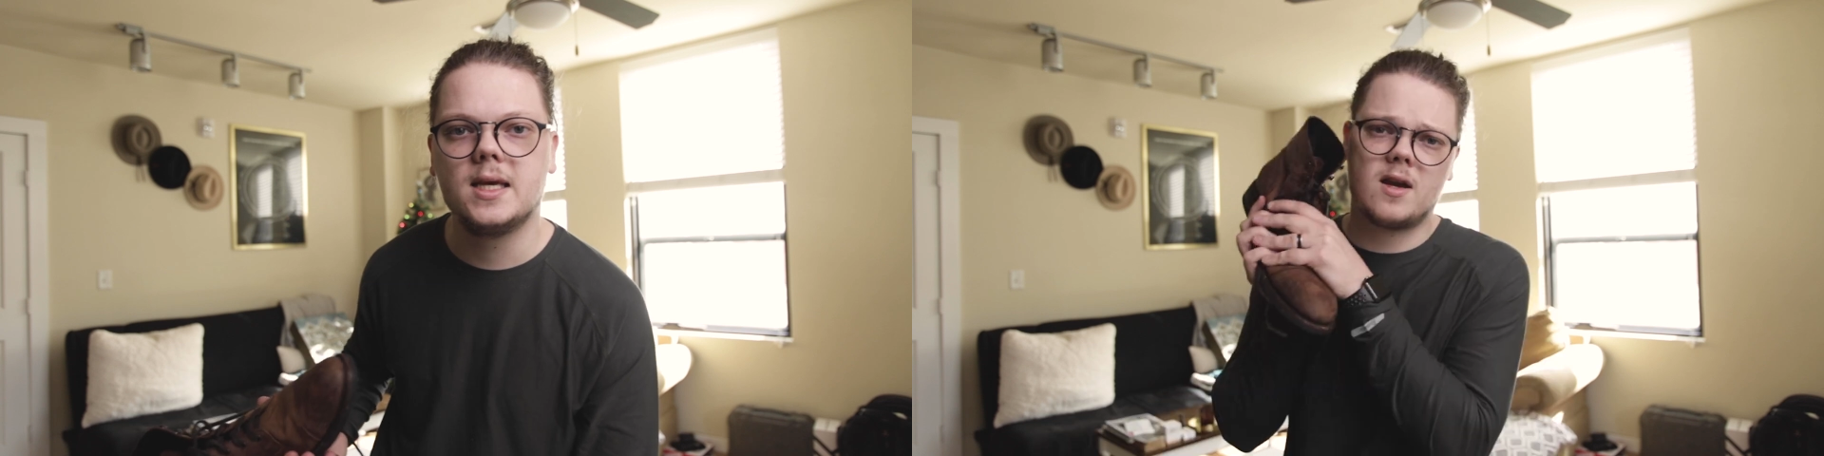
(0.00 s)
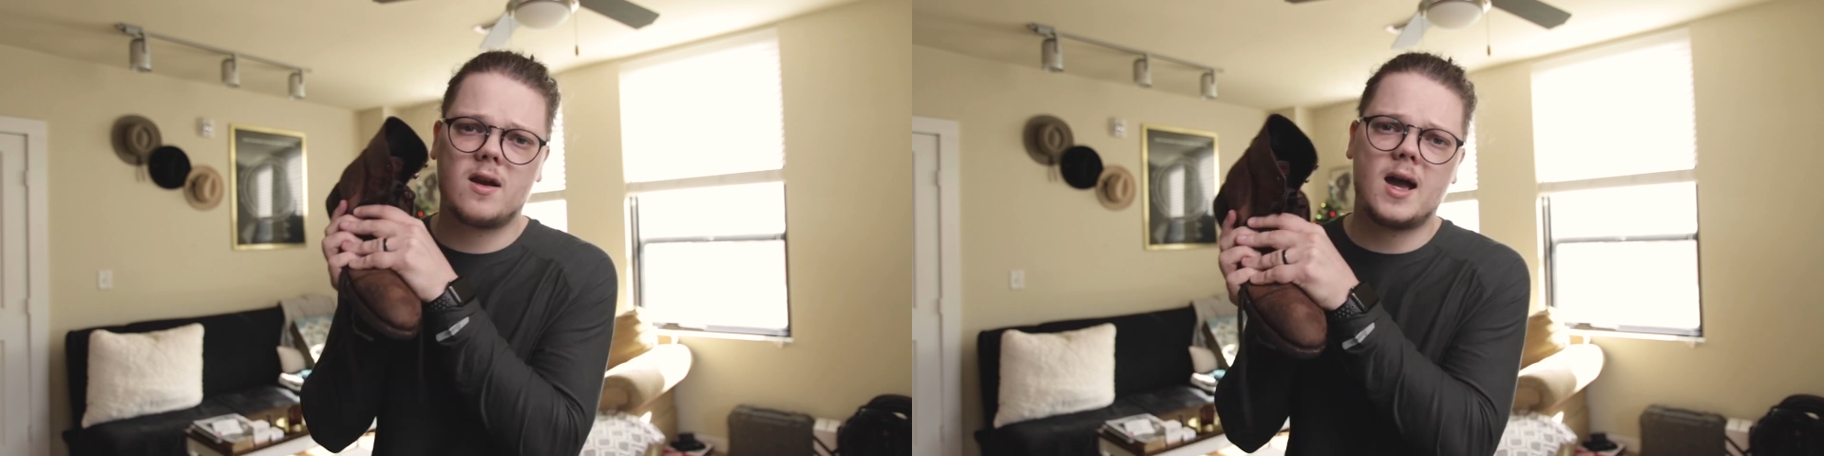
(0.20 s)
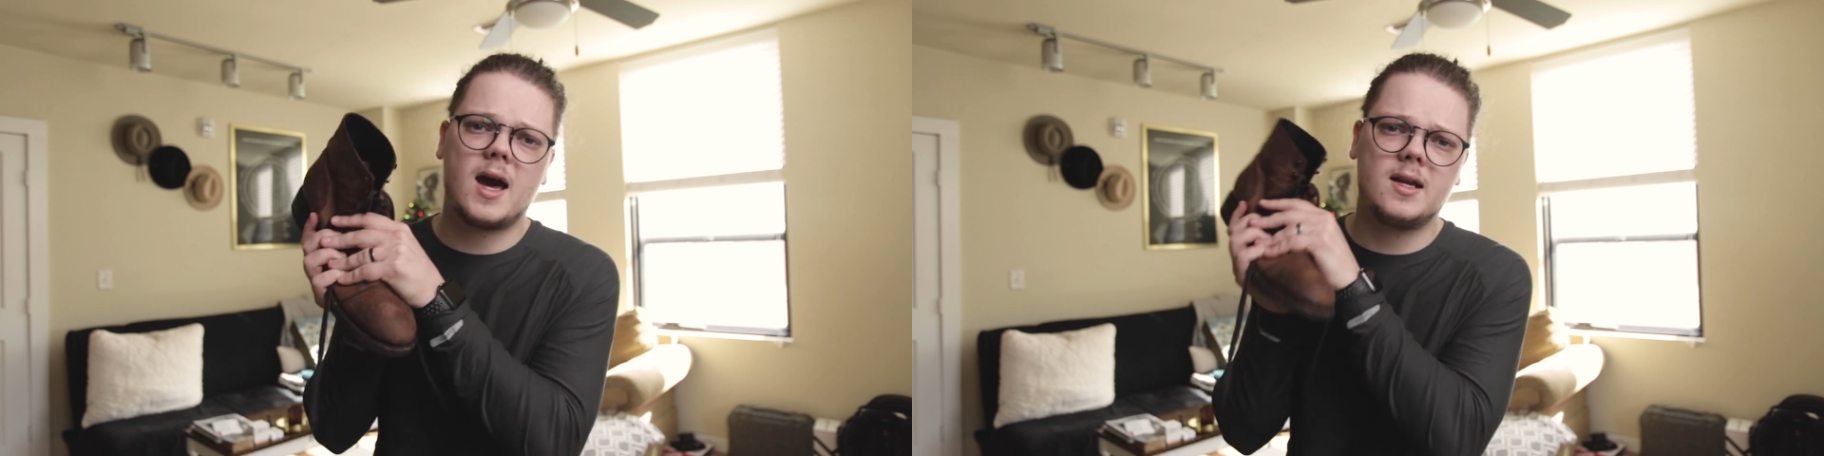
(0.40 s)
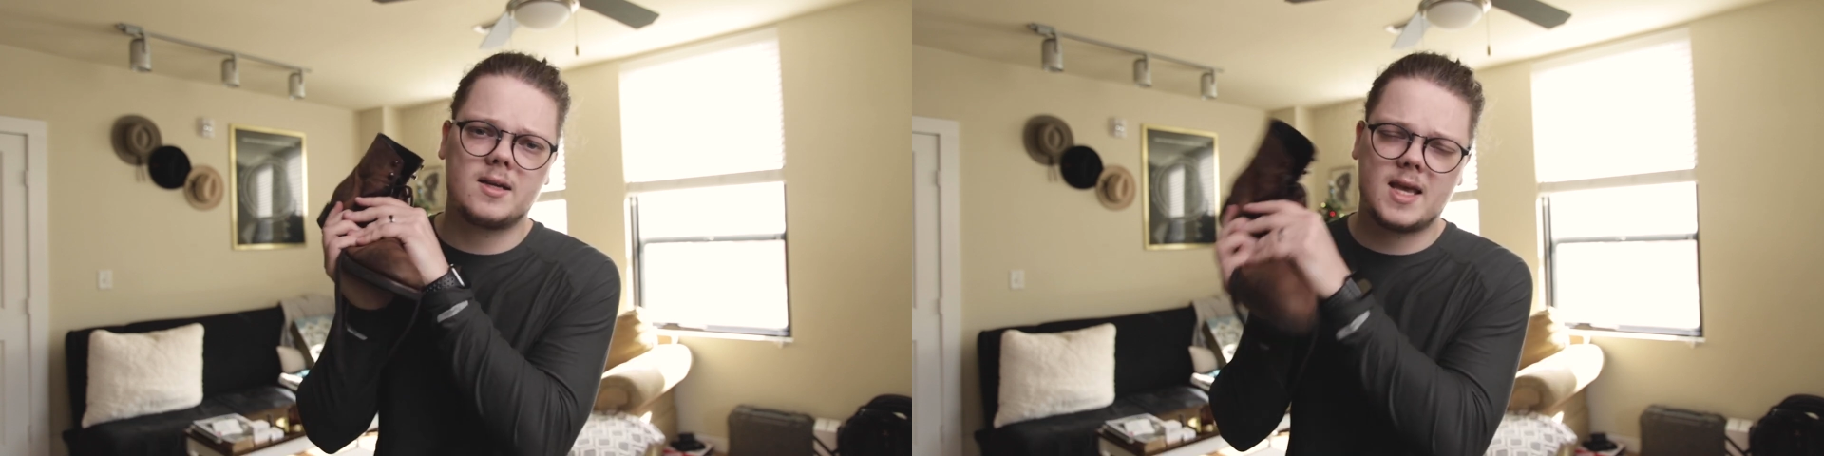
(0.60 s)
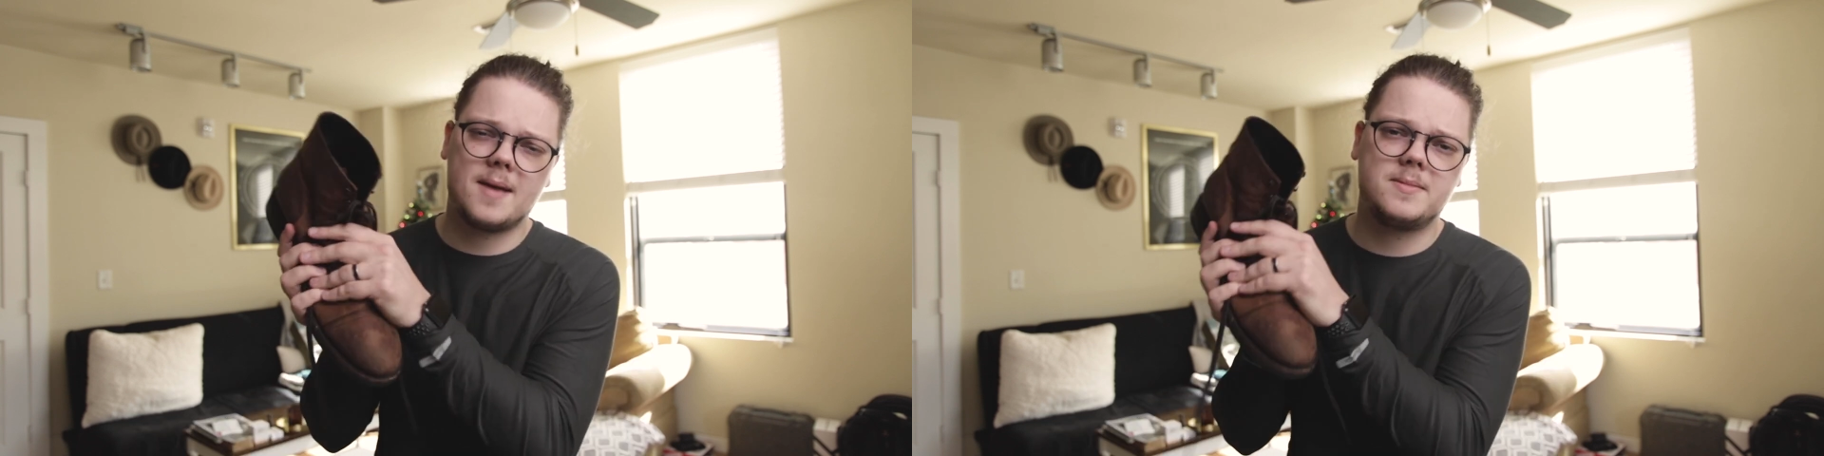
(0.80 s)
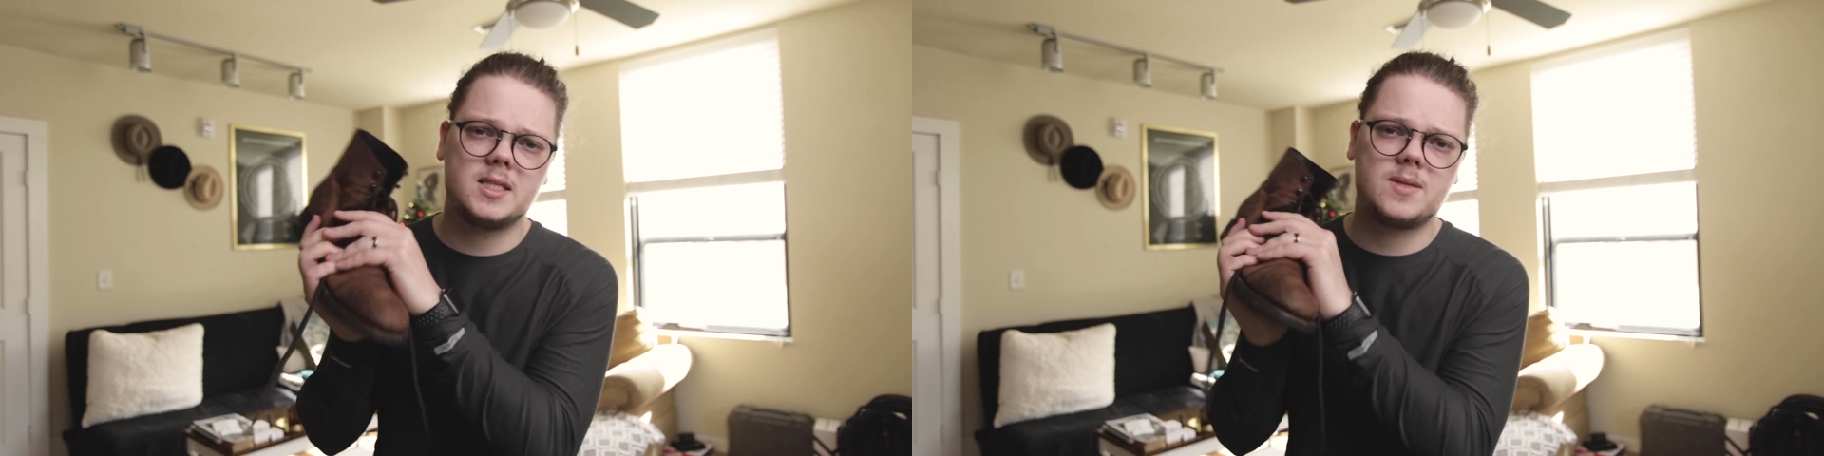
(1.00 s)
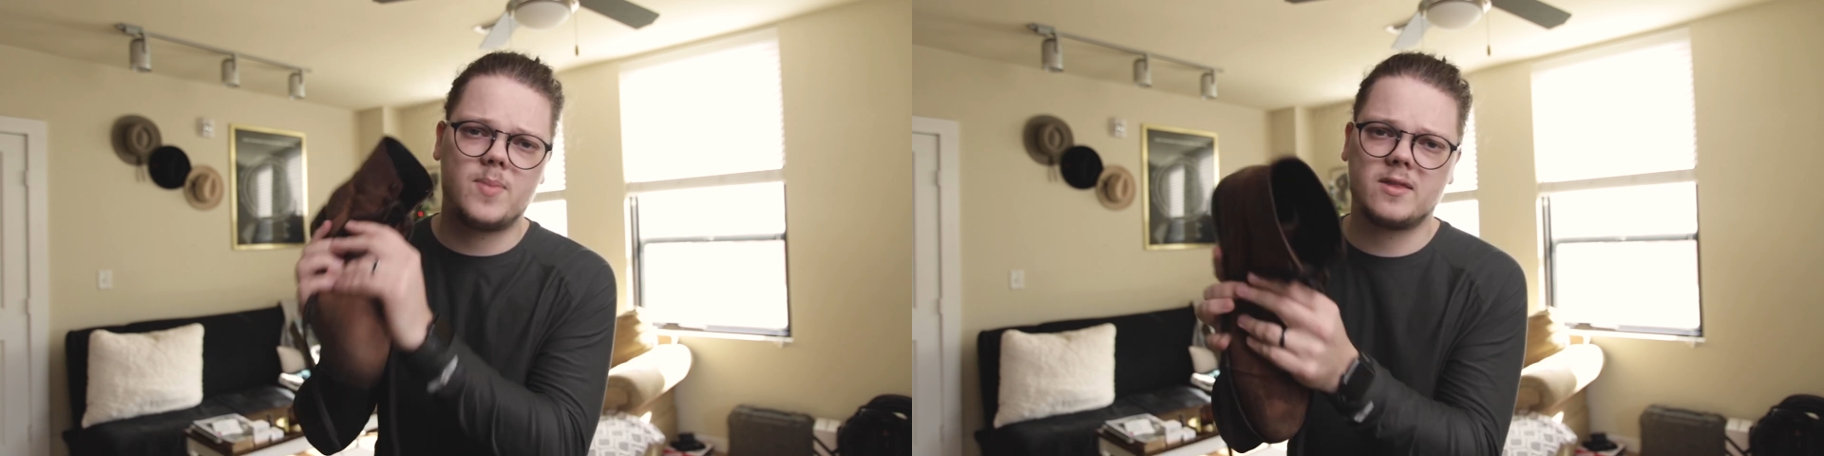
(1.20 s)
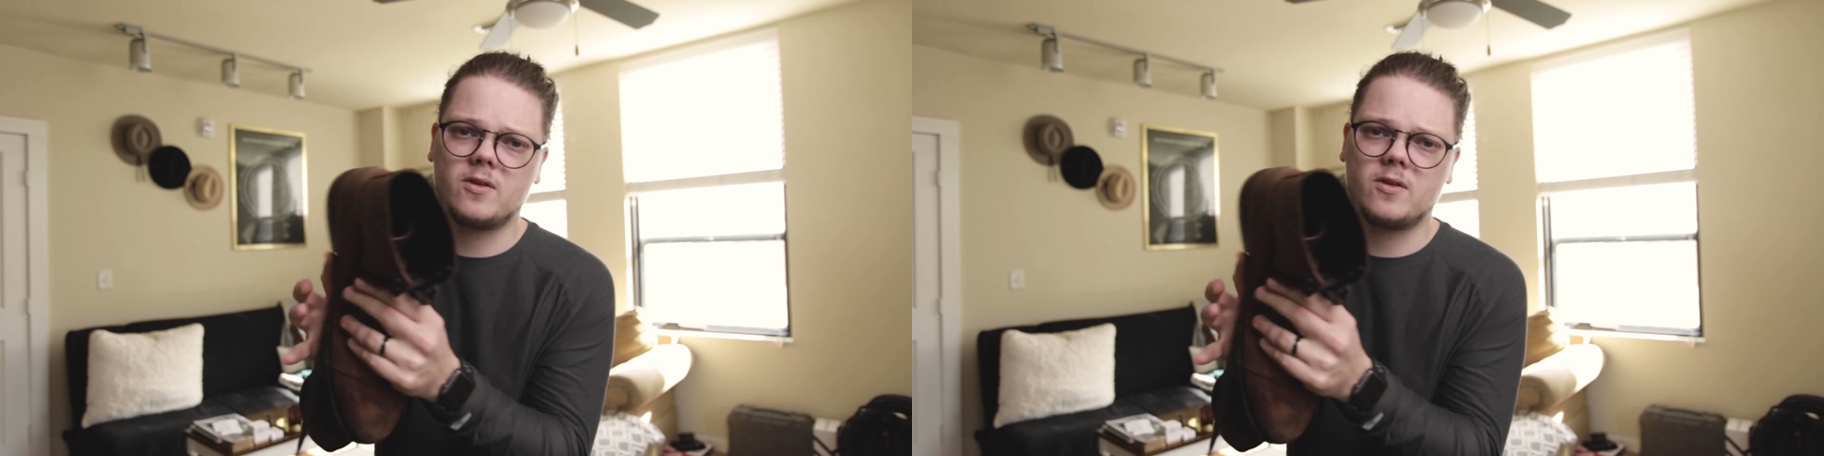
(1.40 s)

Terracotta Captains by